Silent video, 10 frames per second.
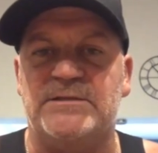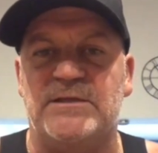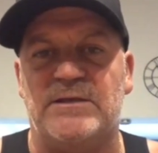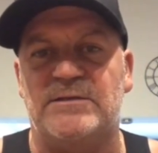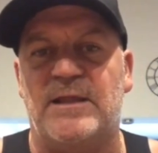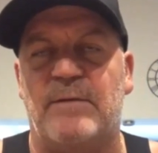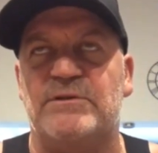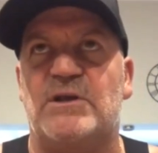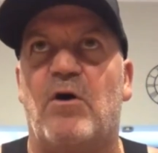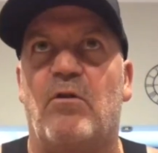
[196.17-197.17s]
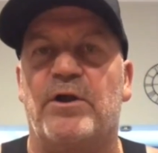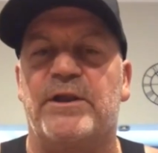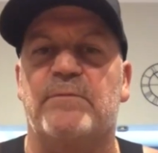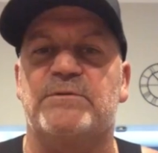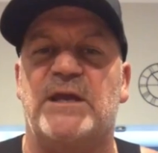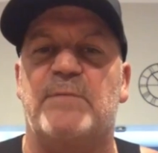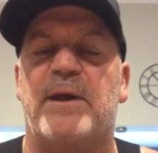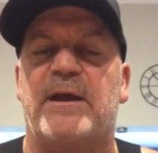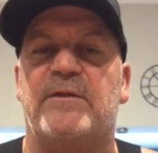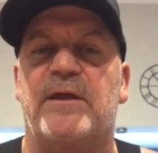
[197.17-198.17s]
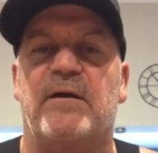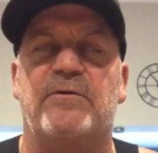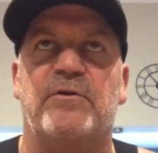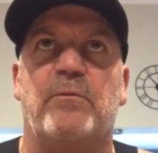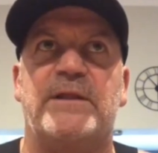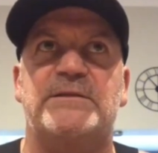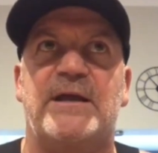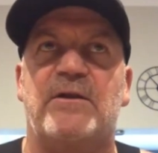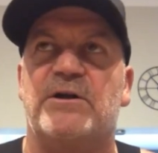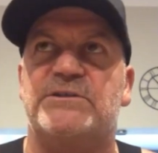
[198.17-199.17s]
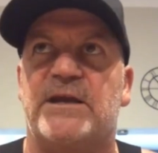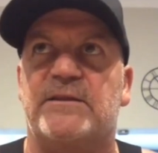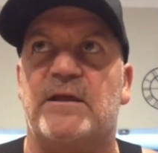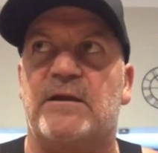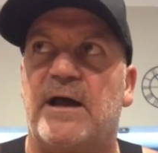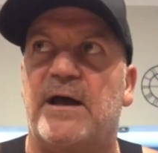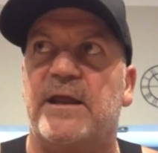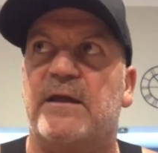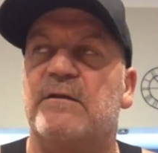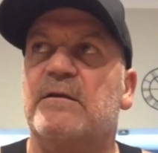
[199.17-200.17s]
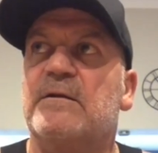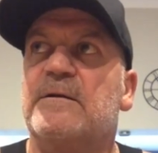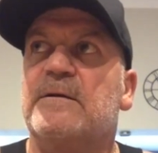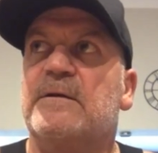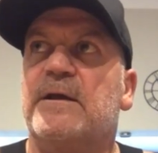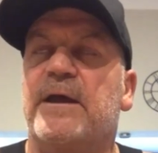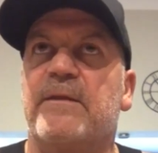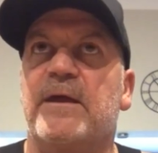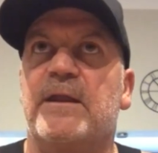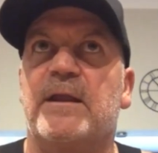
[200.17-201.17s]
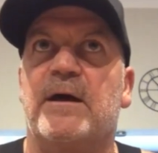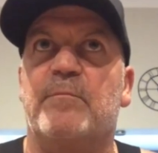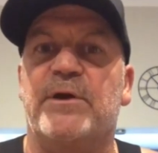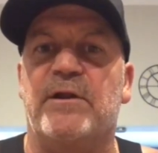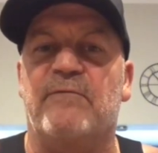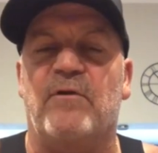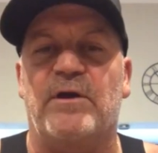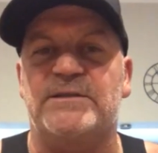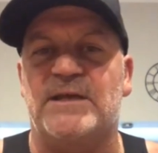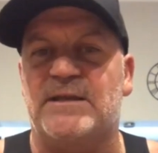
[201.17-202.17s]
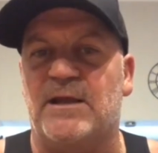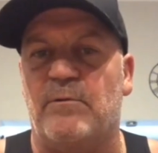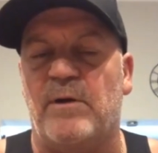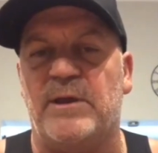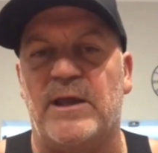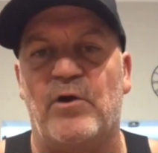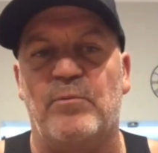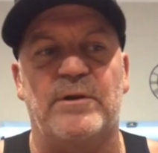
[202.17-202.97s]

So that was the whole idea, was get back there. I'll do the Wednesday night, shake that car down, and then Beto flying Saturday where we go.